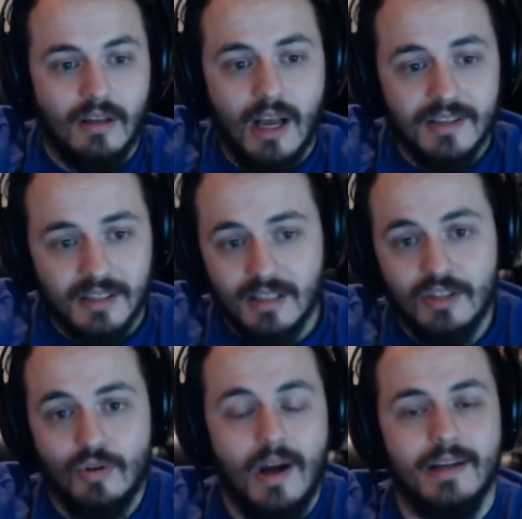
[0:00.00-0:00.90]
Constantine is
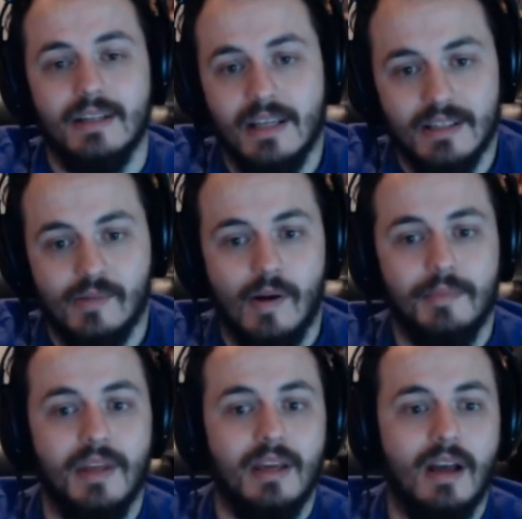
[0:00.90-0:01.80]
trying to get Swamp
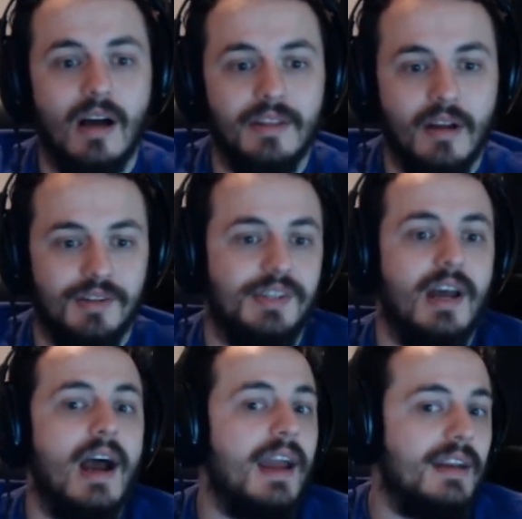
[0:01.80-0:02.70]
Thing on their
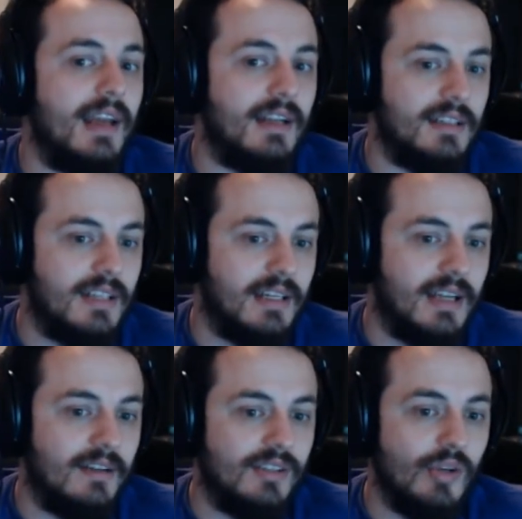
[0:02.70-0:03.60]
side and to take
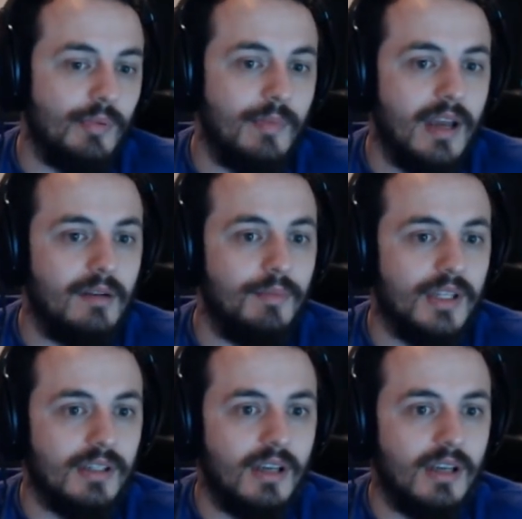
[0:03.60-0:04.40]
down Superman, but